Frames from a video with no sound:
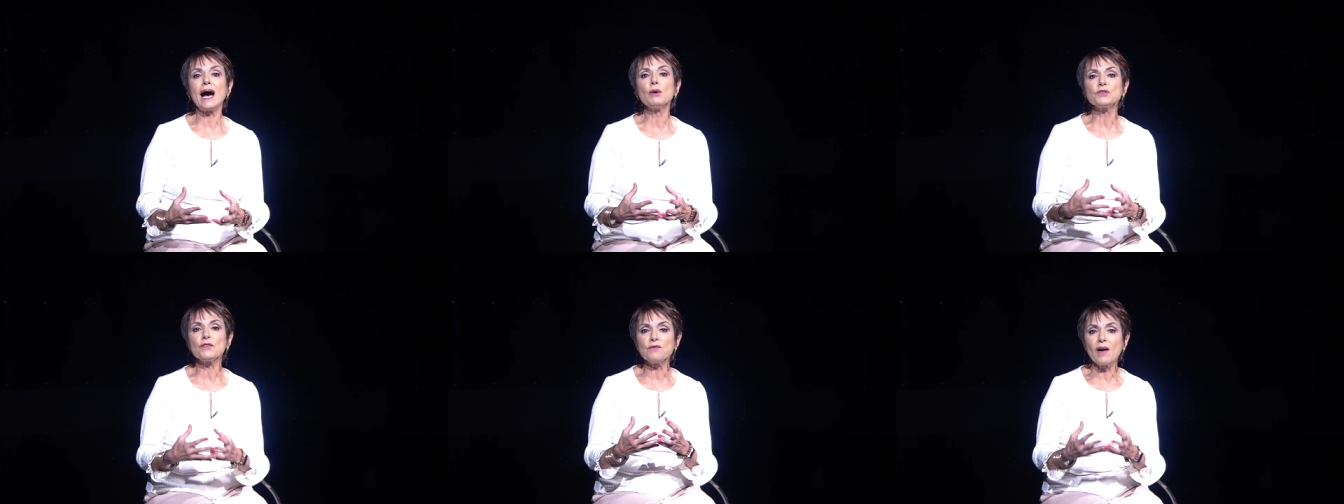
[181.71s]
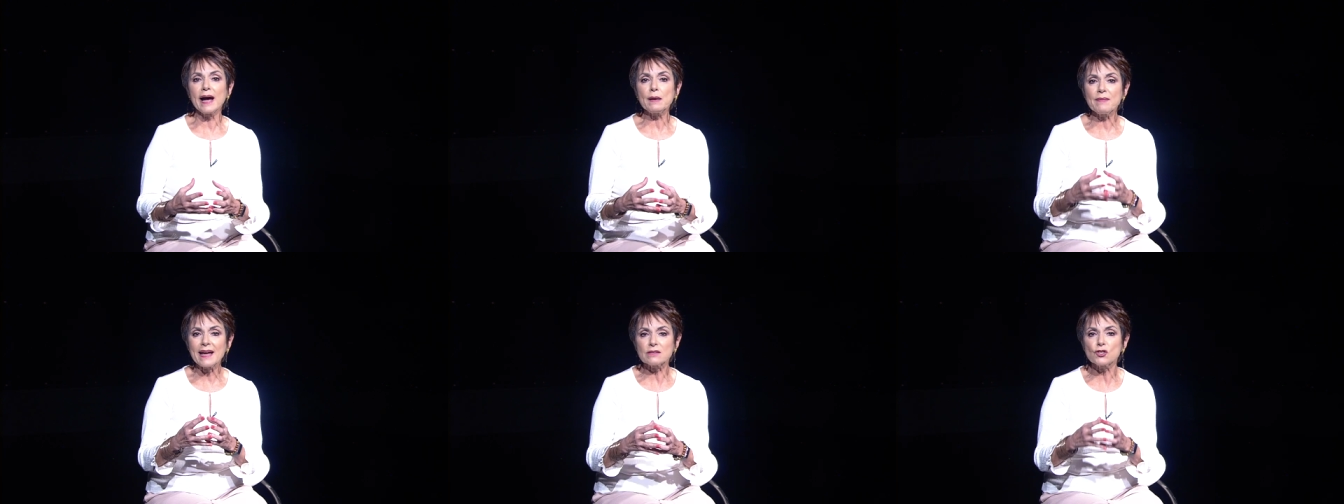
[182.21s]
how to
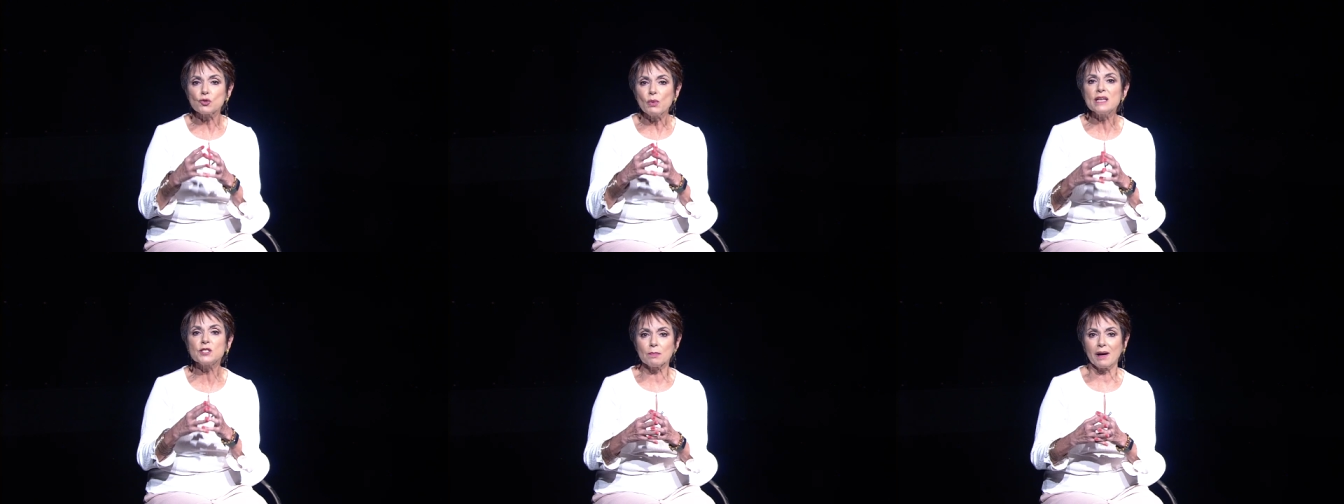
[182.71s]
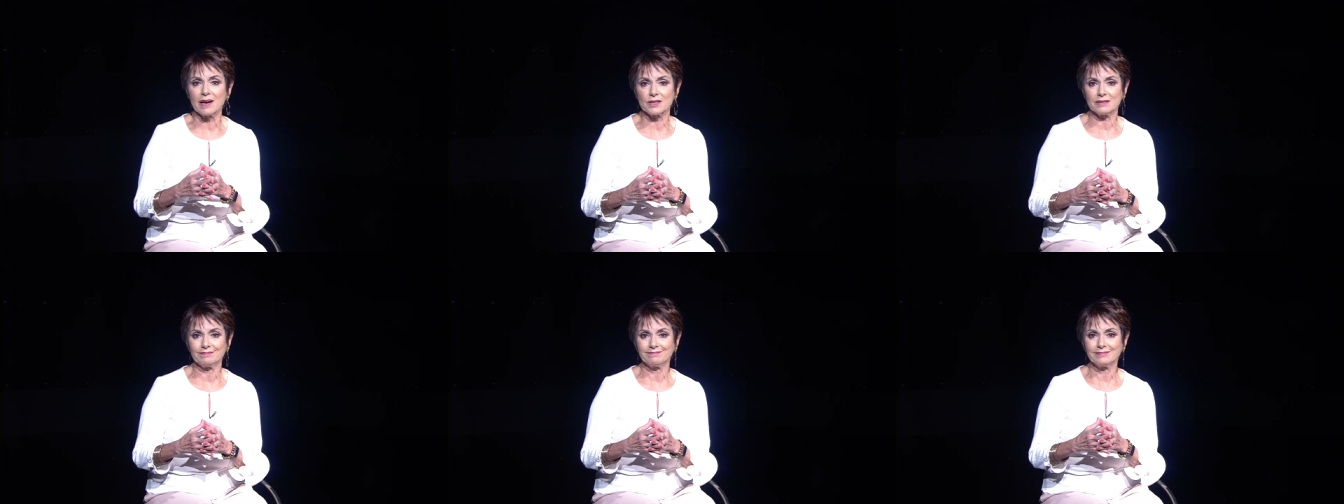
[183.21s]
find that sweet
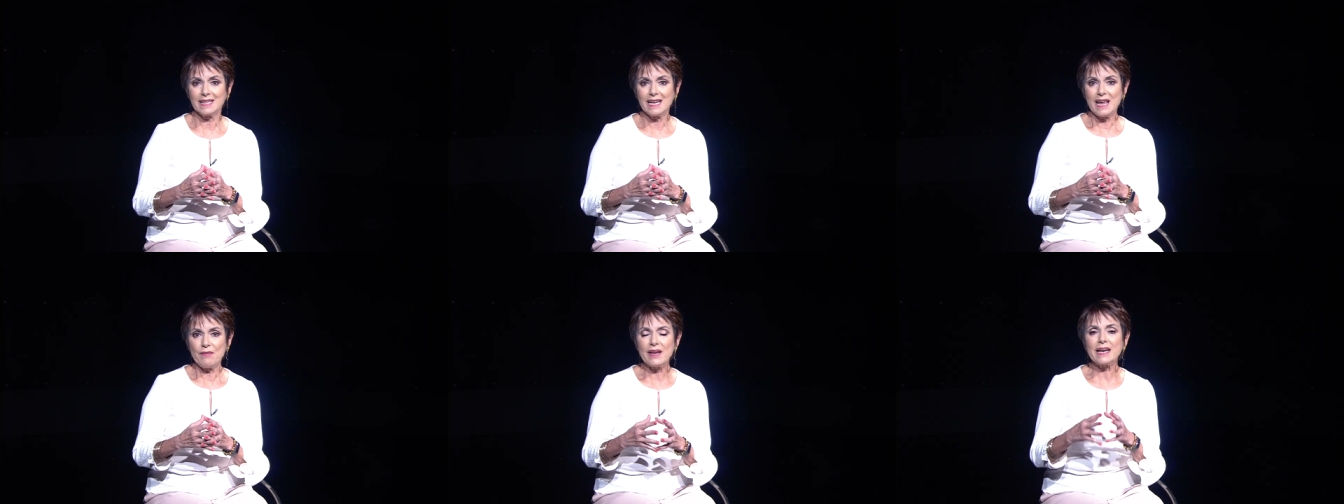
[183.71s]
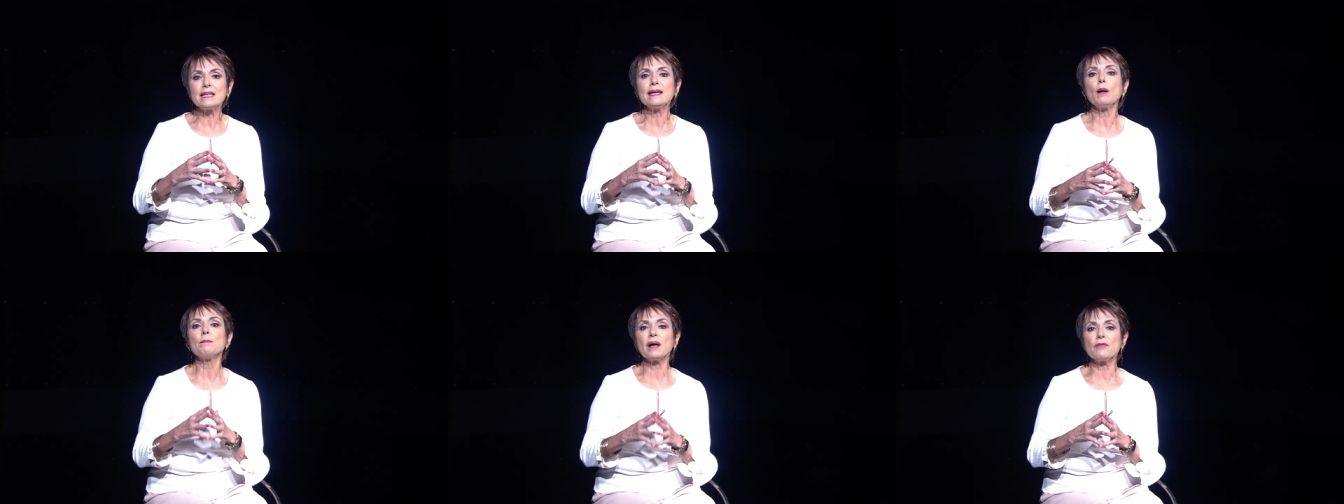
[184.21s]
spot that can
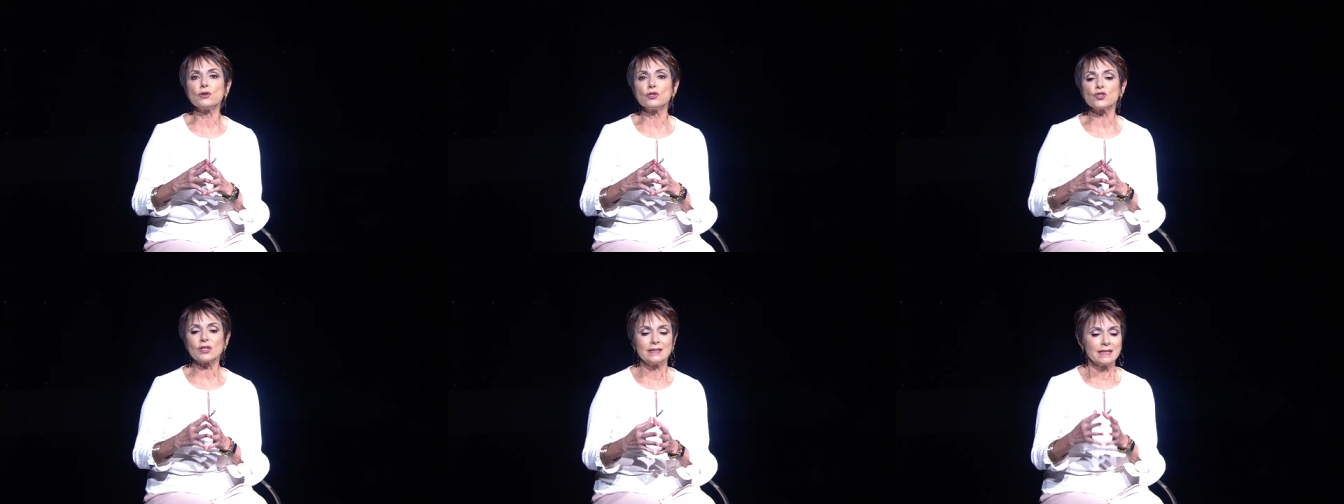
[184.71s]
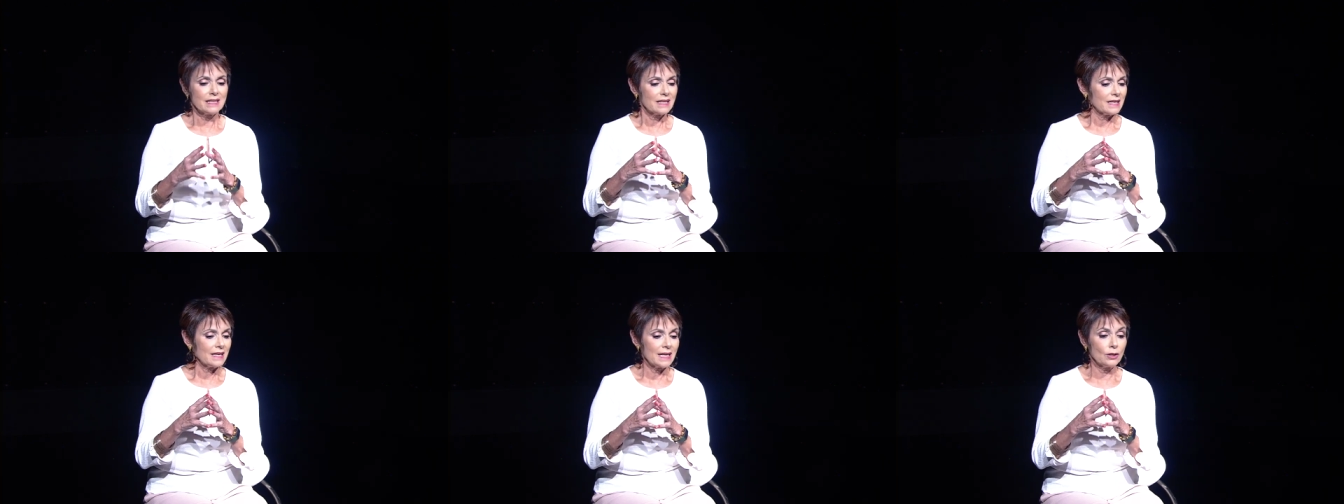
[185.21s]
help others
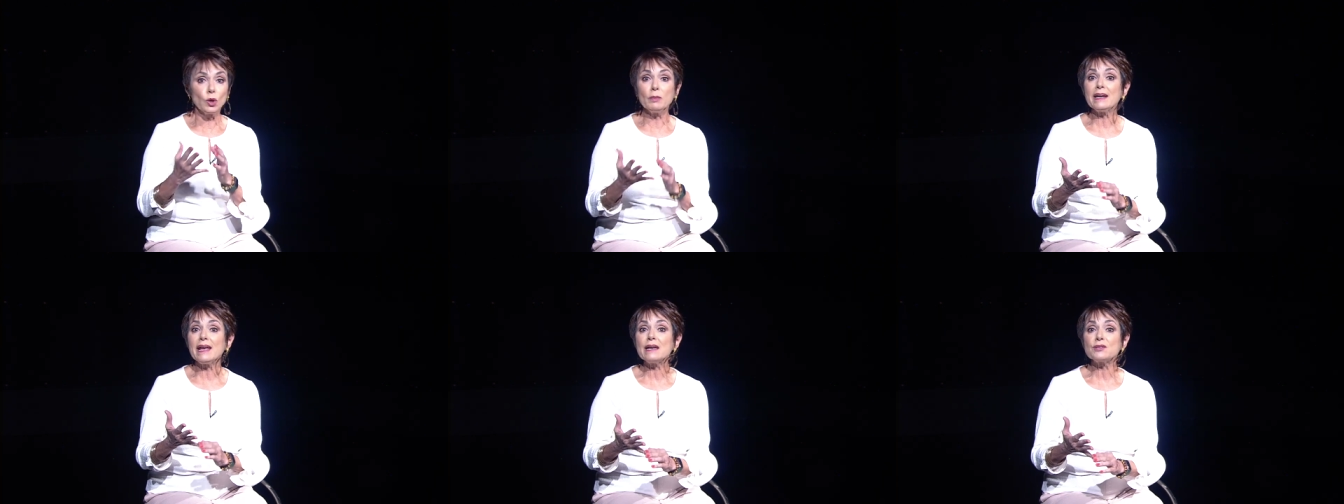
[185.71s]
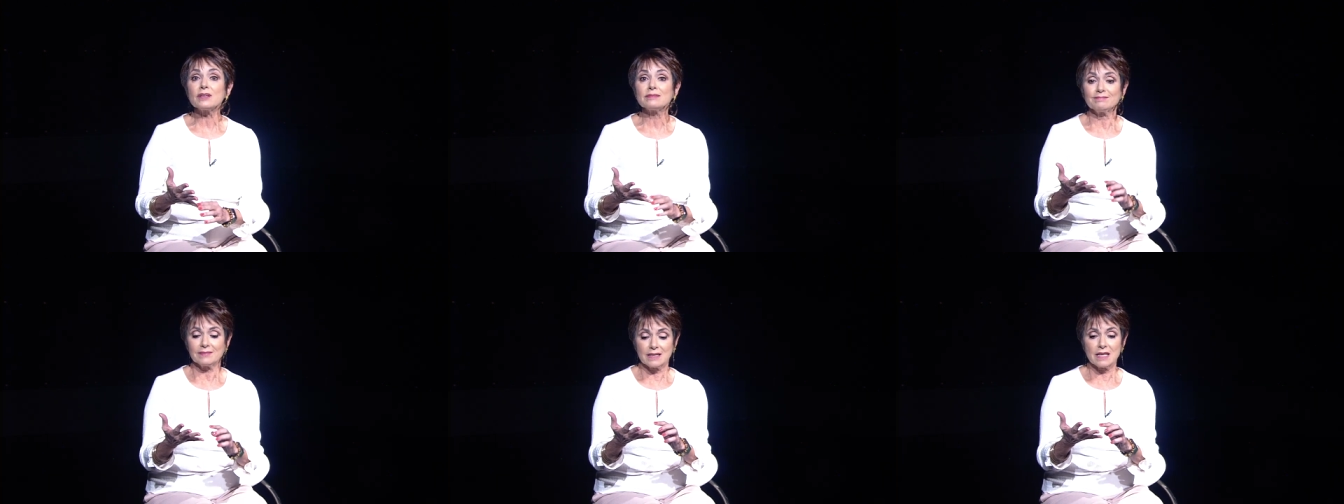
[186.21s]
illuminate,
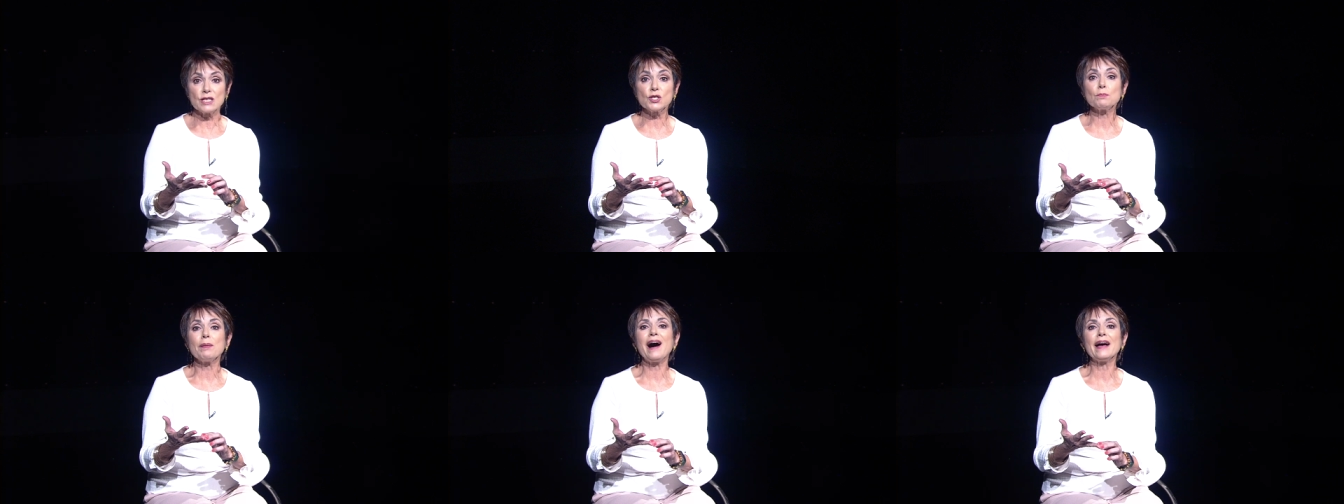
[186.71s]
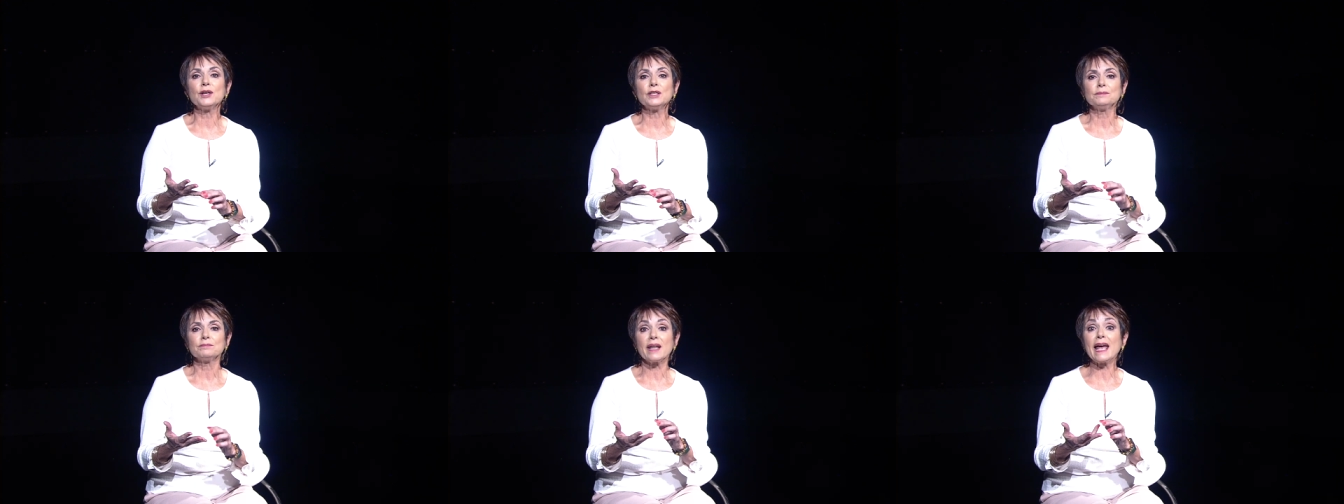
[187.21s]

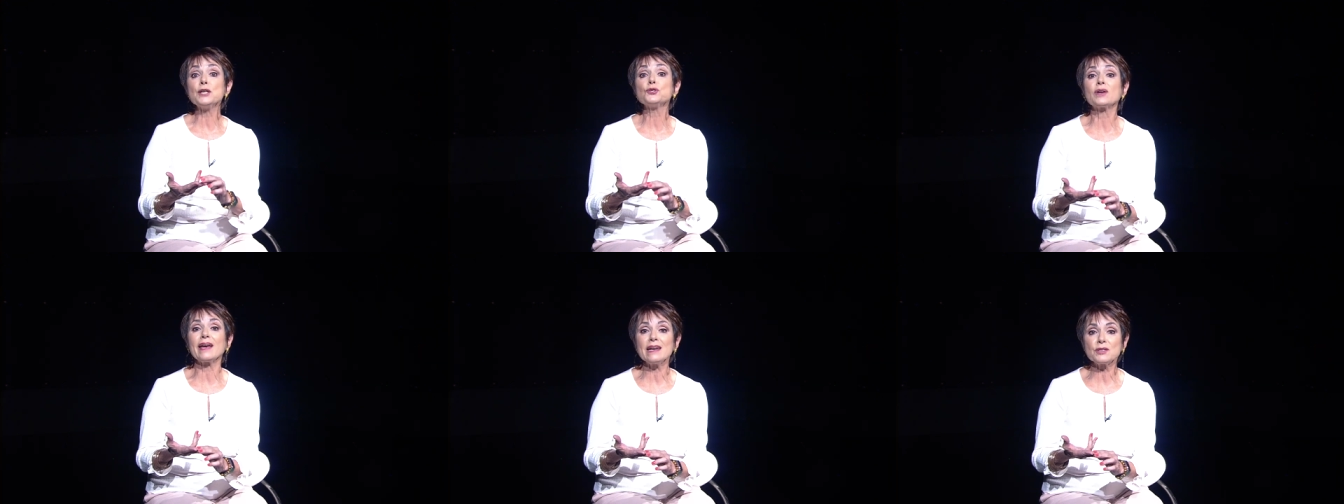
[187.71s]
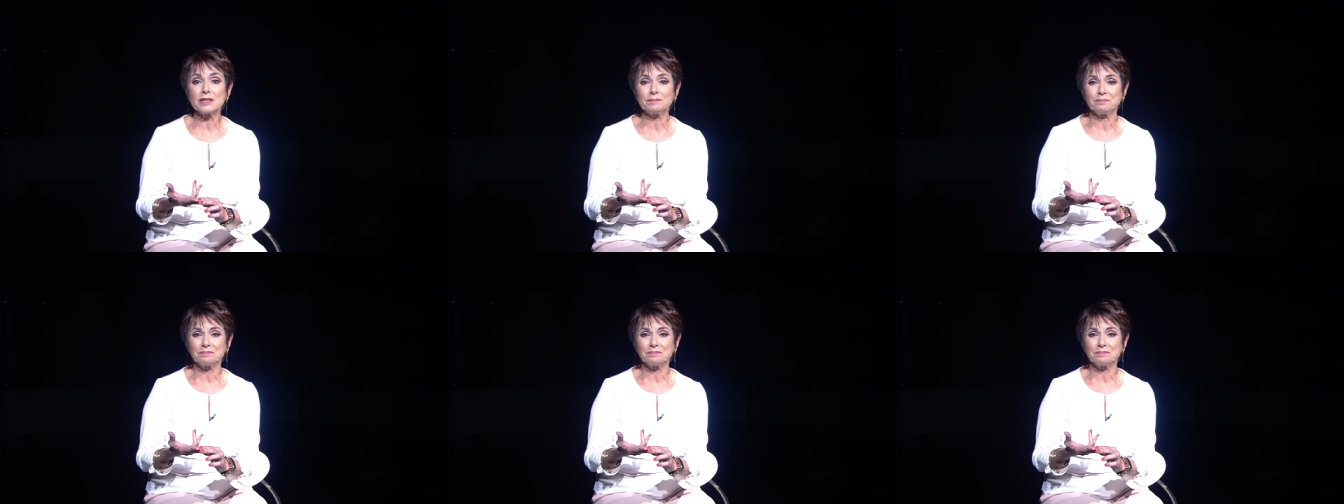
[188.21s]
inspire, educate.